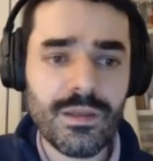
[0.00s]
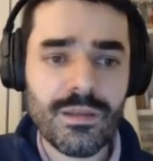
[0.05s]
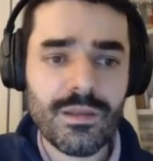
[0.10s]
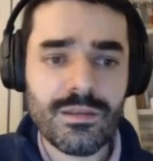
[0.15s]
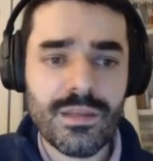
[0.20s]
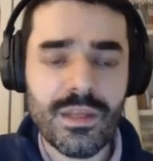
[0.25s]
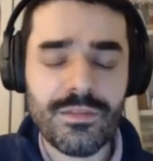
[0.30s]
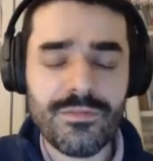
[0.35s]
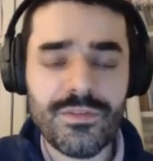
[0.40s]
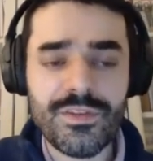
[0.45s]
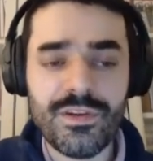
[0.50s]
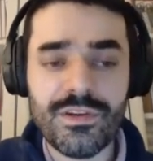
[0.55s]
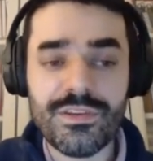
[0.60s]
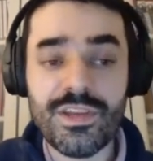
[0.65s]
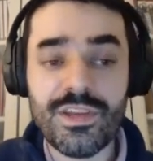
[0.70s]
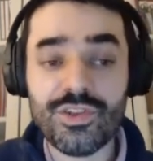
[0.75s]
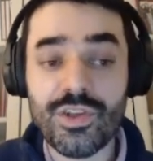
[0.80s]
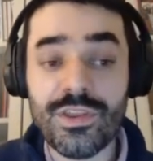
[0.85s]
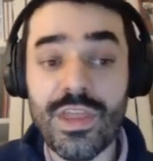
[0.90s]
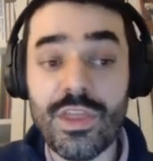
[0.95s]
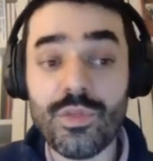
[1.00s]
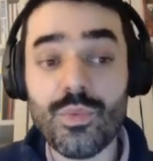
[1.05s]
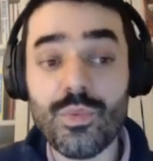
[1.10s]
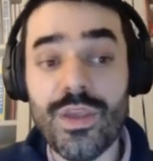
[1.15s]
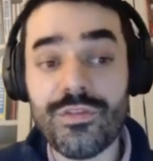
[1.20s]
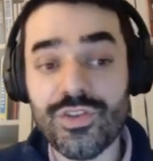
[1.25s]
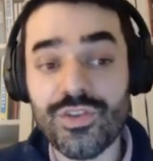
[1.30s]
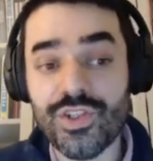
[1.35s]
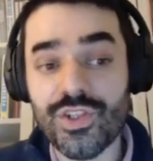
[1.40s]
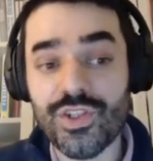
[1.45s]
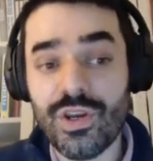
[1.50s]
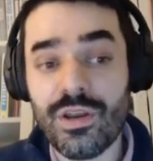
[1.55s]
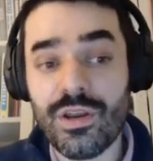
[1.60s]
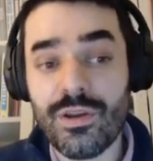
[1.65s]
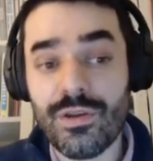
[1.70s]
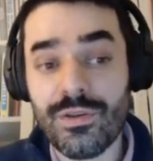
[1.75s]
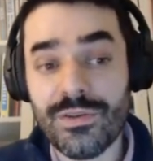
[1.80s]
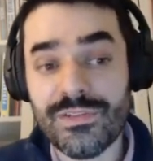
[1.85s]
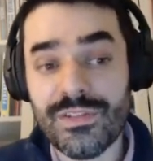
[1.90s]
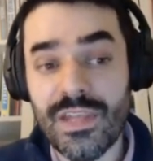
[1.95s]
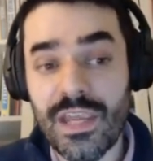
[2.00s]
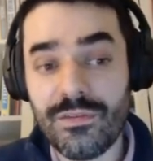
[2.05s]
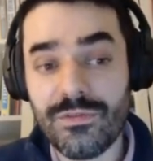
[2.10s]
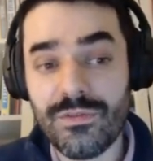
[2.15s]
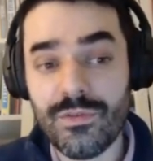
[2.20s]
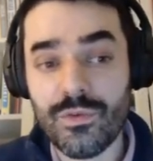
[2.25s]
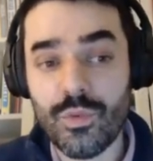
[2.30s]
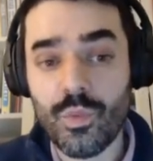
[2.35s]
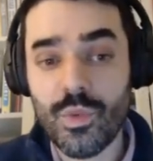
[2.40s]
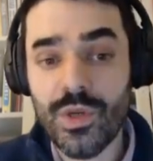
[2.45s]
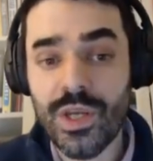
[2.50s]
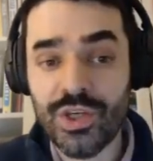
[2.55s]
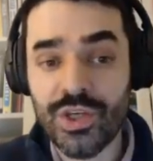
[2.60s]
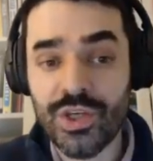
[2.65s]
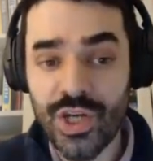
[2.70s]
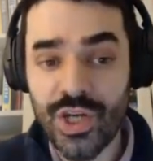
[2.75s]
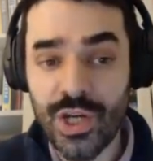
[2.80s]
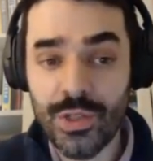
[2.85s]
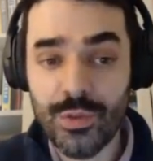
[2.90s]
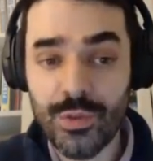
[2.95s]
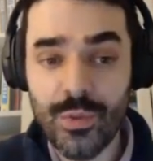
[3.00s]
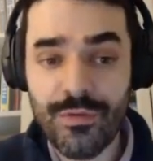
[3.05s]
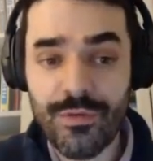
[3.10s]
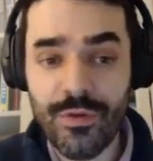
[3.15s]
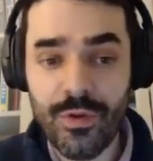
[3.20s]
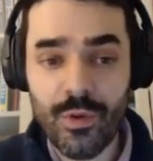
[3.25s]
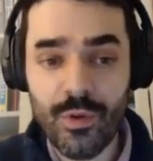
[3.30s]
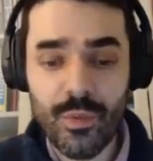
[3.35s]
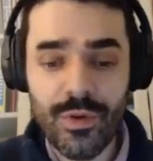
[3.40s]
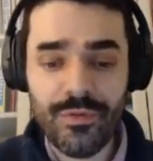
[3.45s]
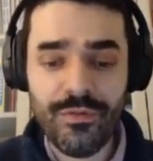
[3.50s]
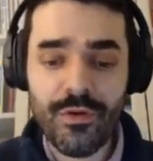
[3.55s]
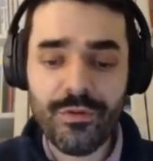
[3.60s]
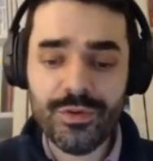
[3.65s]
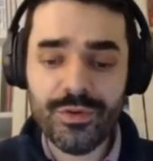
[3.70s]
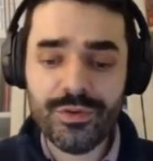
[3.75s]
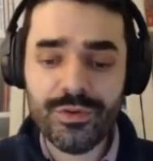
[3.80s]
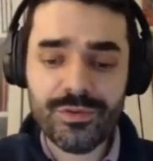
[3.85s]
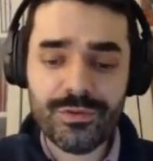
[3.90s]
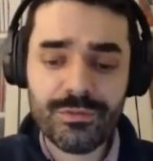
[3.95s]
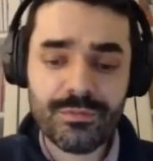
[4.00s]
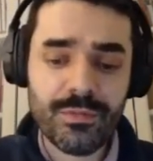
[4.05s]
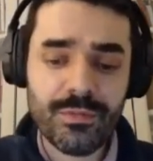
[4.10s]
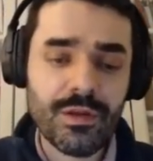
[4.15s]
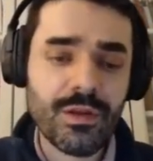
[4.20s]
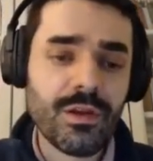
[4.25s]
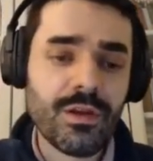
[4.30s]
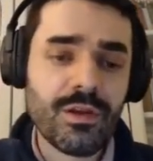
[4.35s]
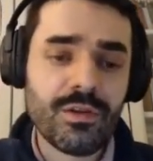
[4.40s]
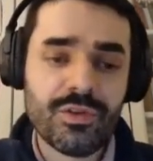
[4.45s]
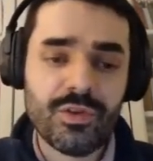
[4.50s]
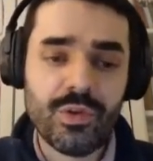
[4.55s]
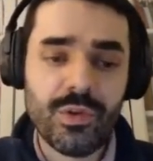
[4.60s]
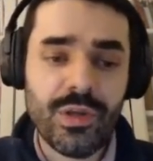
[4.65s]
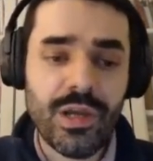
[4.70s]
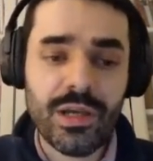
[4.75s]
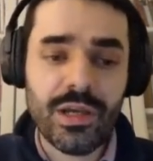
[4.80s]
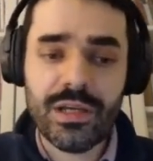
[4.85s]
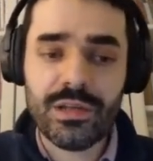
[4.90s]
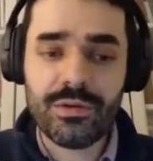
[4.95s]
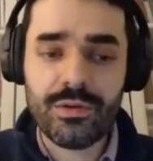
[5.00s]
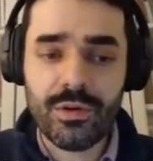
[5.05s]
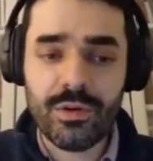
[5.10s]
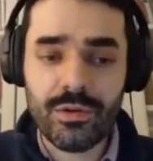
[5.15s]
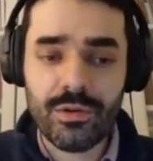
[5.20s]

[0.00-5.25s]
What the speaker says: That visualization that we have saved, we can it with others. So here I can